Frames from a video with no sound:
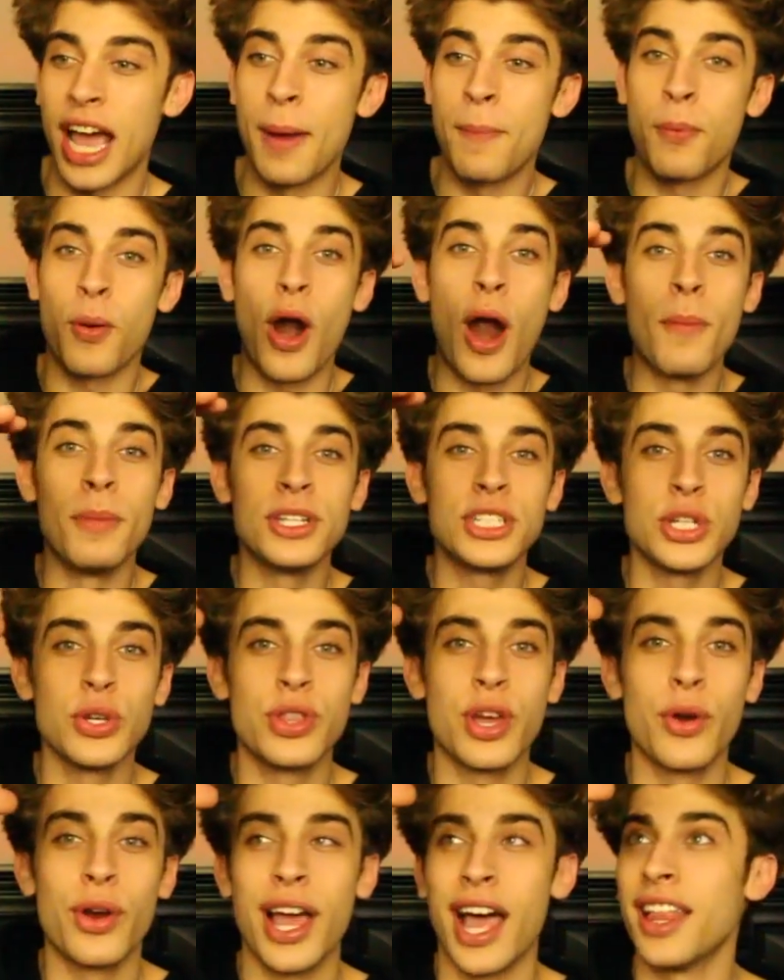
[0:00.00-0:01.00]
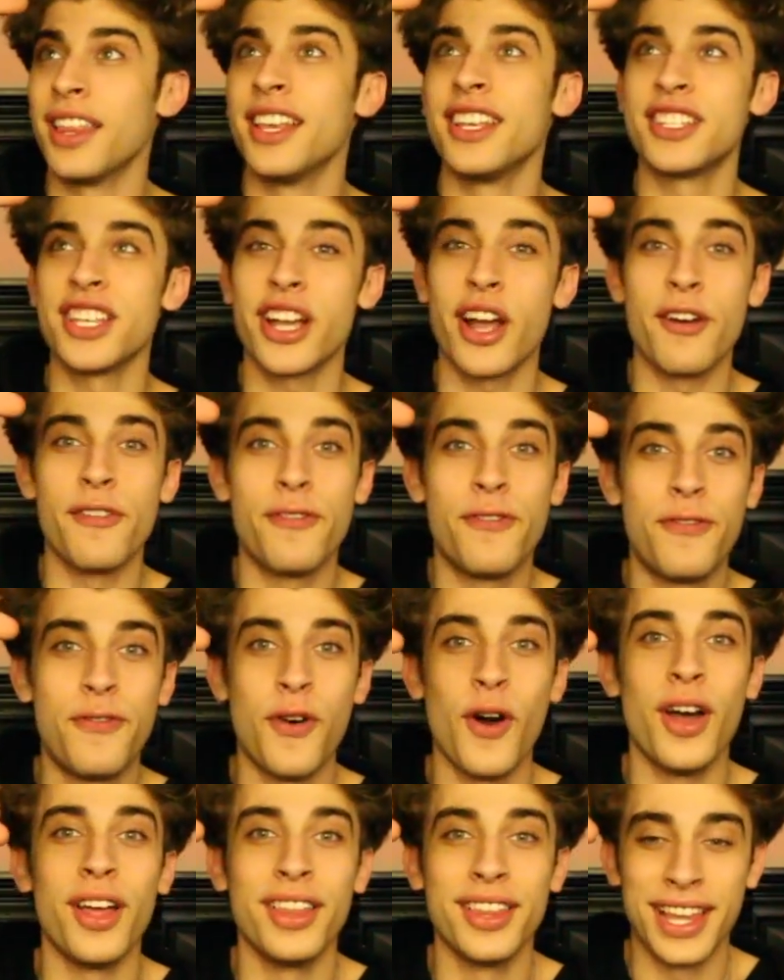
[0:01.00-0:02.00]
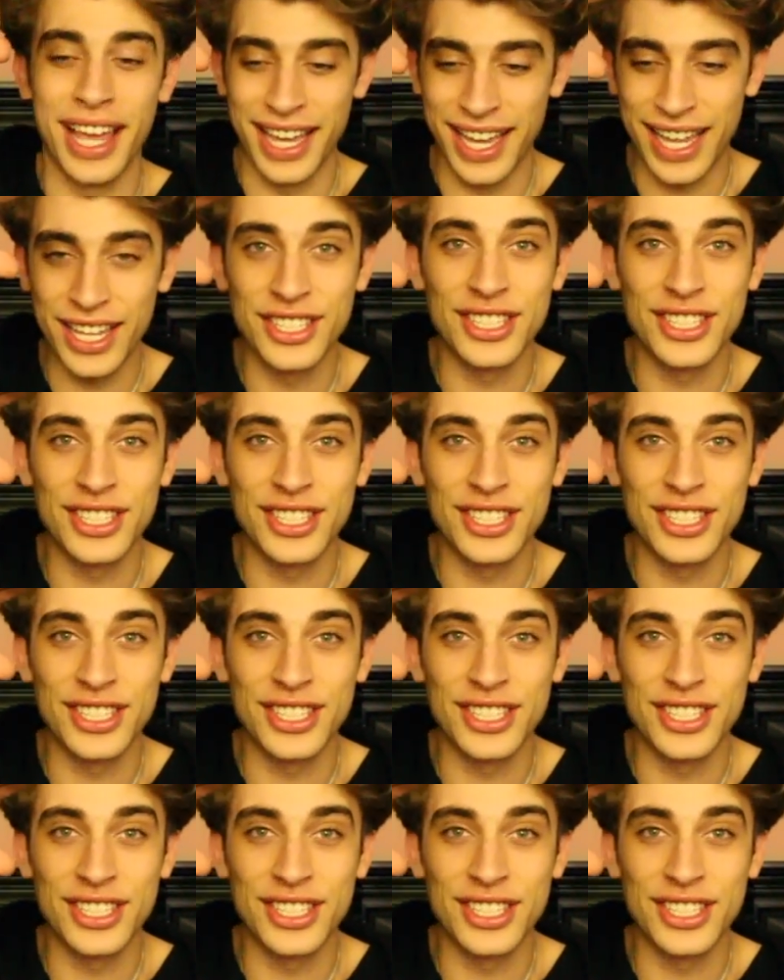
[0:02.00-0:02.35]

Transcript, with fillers: I promise you they were at least like a foot like